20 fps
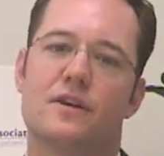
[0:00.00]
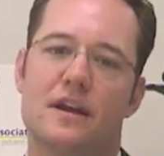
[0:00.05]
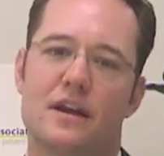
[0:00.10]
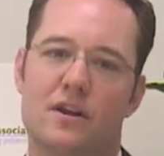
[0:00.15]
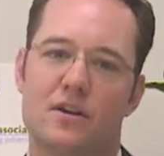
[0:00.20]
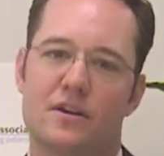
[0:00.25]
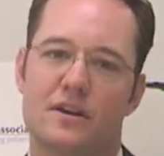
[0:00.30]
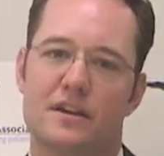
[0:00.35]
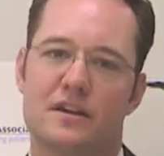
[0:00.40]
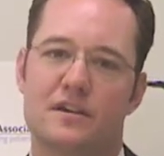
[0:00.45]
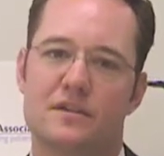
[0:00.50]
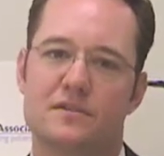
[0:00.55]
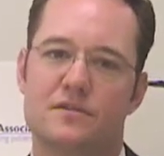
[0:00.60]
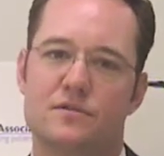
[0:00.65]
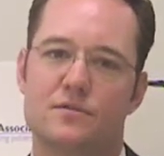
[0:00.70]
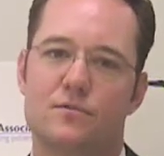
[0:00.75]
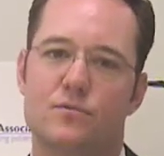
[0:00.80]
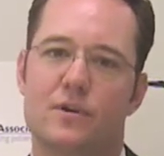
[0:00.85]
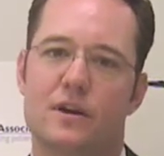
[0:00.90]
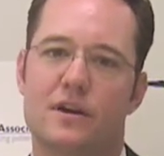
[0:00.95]

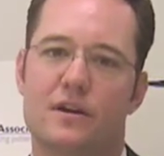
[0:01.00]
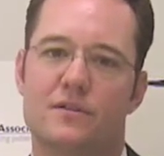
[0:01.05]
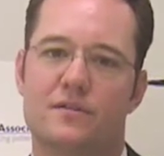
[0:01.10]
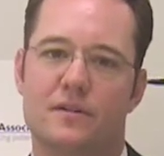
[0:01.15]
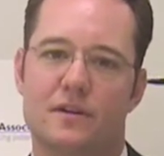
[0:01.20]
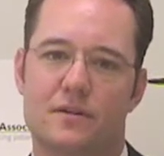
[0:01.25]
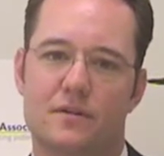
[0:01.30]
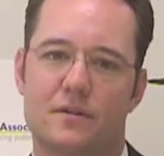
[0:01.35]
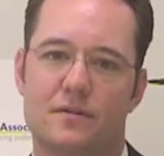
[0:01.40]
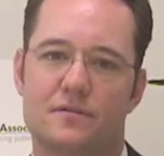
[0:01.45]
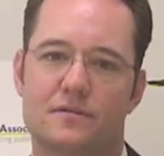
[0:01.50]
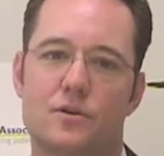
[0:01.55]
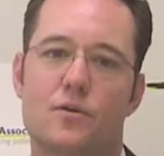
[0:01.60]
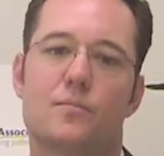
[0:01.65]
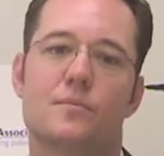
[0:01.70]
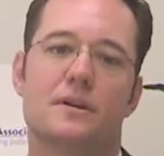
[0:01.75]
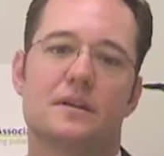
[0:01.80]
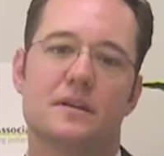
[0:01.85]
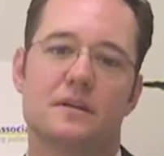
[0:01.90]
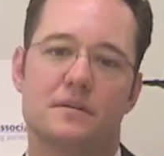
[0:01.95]
areas where there are
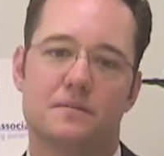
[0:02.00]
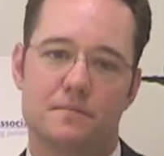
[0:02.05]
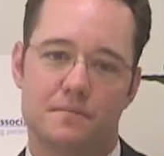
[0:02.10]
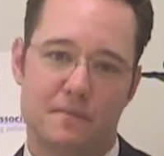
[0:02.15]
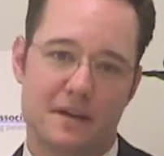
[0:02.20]
so many